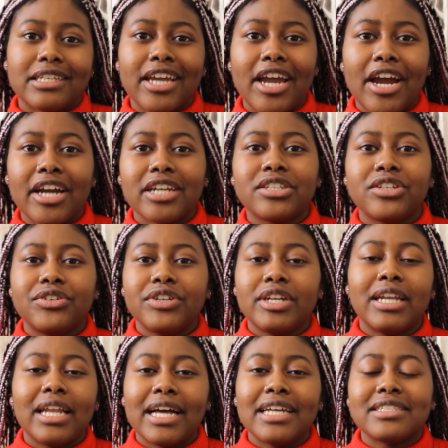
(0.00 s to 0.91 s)
a character
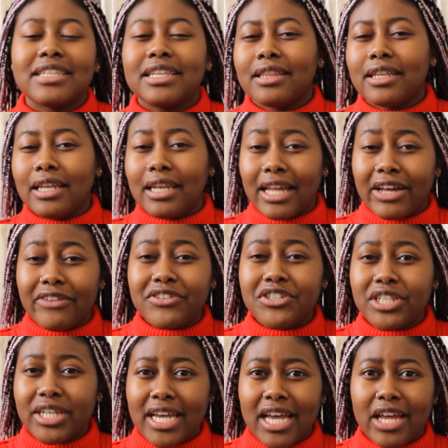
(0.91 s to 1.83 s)
realized that the love
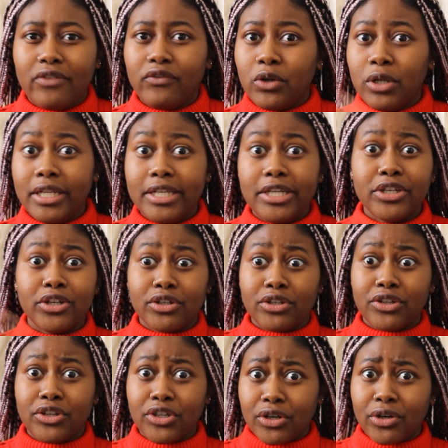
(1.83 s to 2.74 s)
she had for Lee
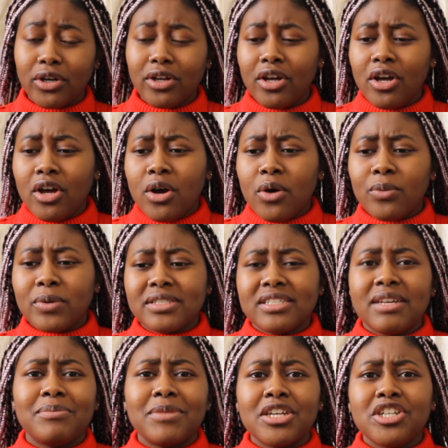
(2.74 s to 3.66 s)
Hyun-kyo was
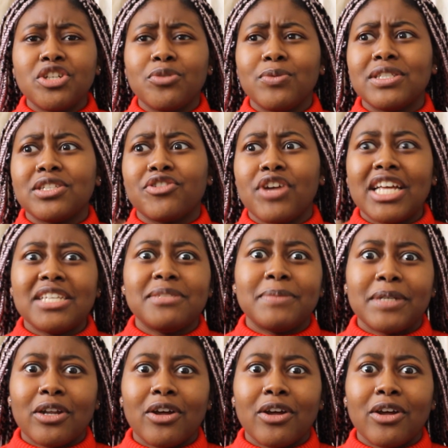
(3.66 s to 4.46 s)
something she was grasping